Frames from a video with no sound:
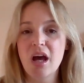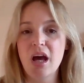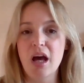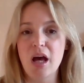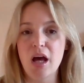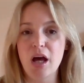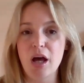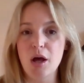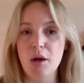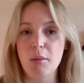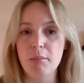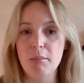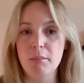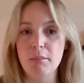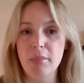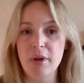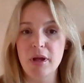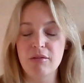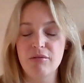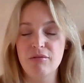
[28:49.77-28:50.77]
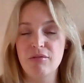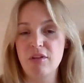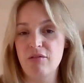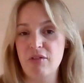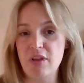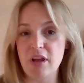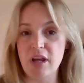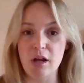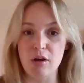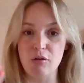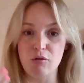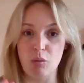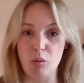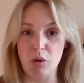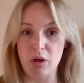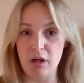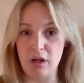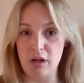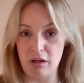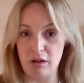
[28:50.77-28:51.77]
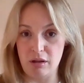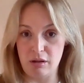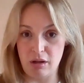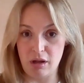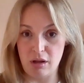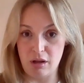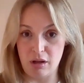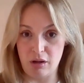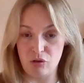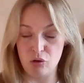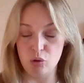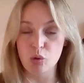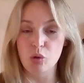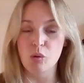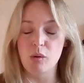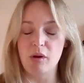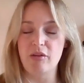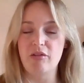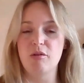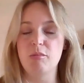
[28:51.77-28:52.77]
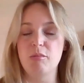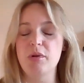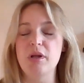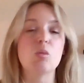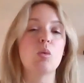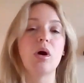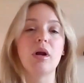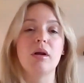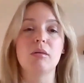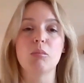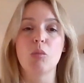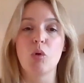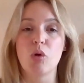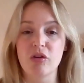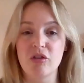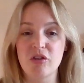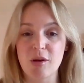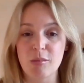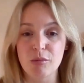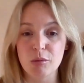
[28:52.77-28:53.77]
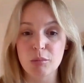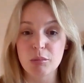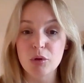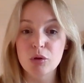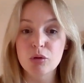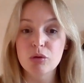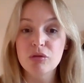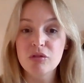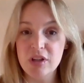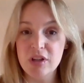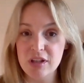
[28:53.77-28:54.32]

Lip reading: if they kind of a school wants to be one more step removed.